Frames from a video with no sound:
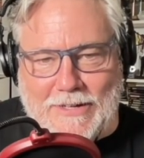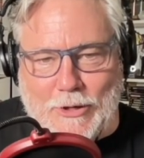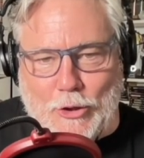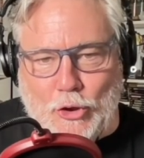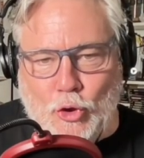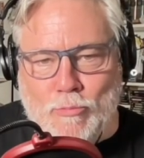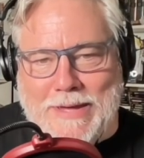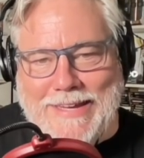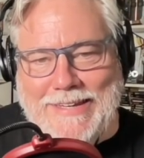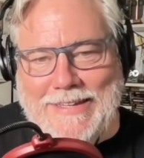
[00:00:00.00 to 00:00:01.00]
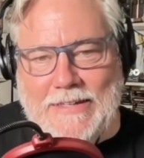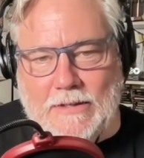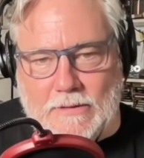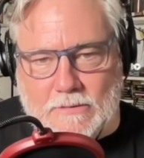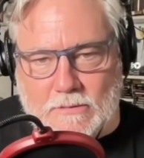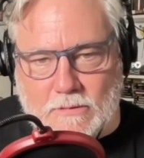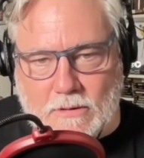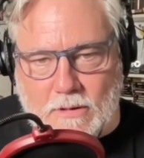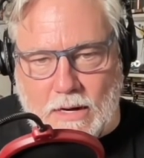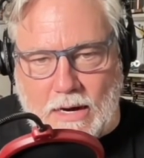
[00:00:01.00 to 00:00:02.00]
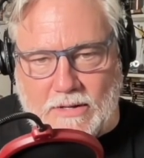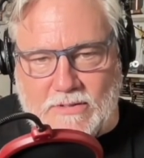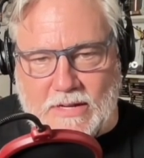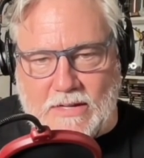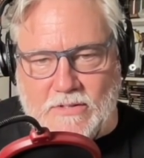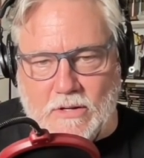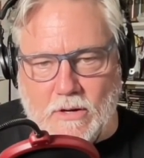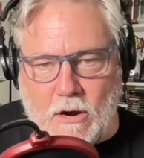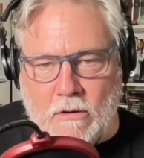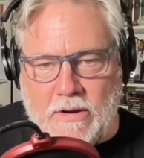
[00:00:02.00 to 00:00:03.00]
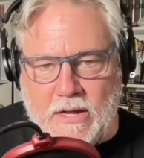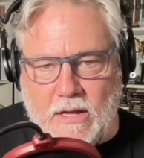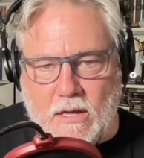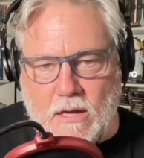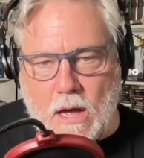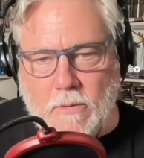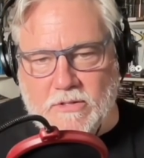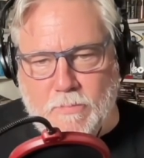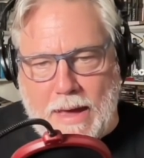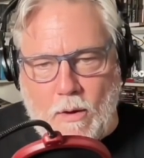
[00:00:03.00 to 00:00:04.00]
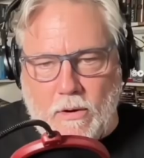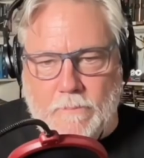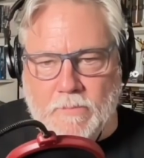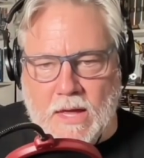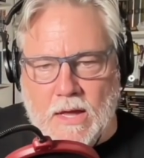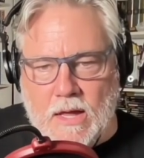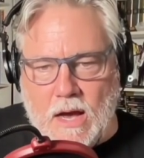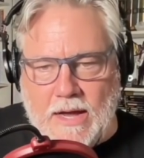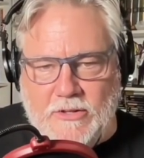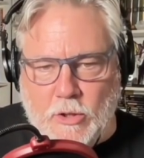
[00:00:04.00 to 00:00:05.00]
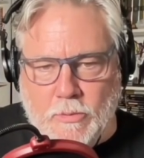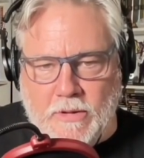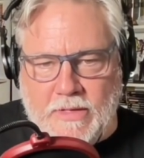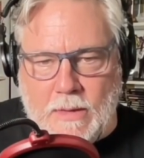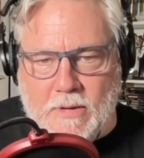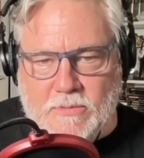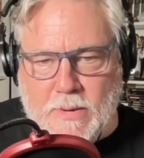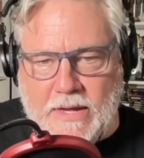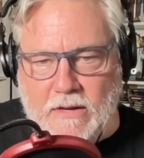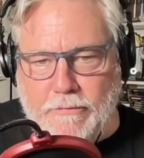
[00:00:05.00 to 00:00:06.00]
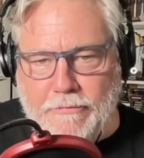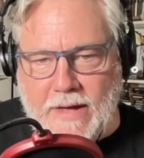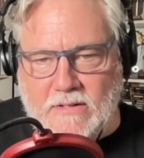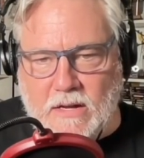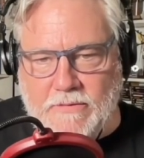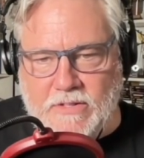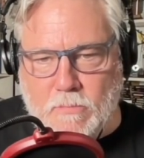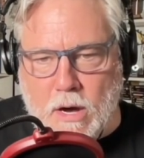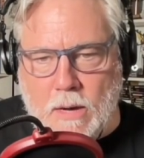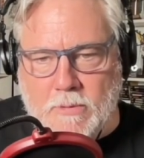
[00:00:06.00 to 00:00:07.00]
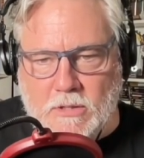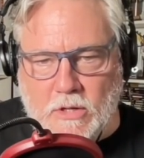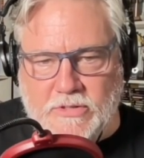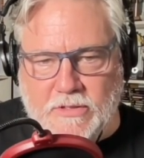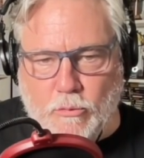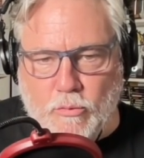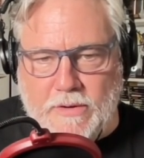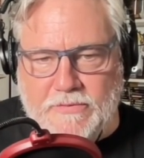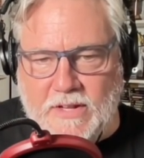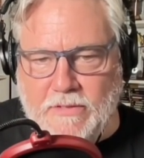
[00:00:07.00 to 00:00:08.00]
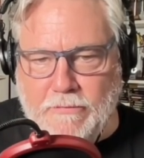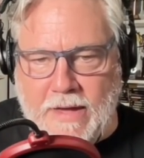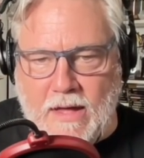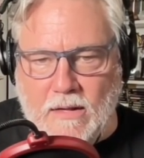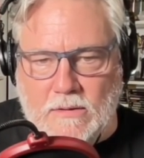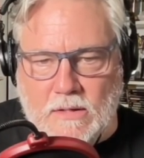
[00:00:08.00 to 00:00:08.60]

Yumi, says, Ari Kamran's power. I interpreted them as being an effect of his mom closing the rift in the veil.